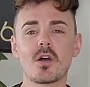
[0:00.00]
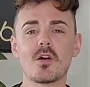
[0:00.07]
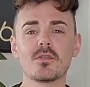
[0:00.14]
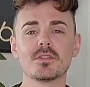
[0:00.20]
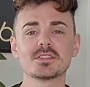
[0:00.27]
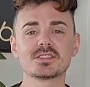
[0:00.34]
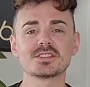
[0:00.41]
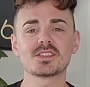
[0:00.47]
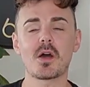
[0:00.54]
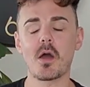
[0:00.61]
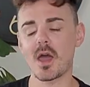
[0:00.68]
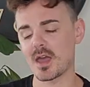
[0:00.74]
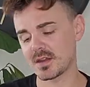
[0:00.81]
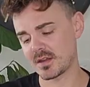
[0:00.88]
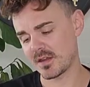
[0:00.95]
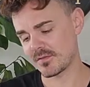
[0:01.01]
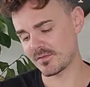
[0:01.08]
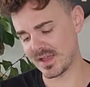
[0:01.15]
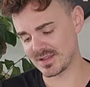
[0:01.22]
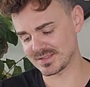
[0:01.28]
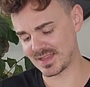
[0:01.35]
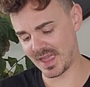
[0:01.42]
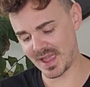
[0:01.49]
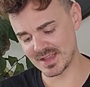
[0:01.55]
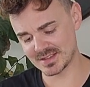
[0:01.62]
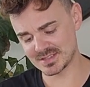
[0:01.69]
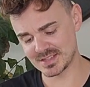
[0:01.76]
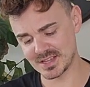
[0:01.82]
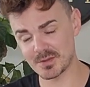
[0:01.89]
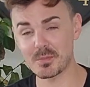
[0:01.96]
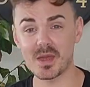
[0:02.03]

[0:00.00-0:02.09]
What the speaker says: on the side, fantastic.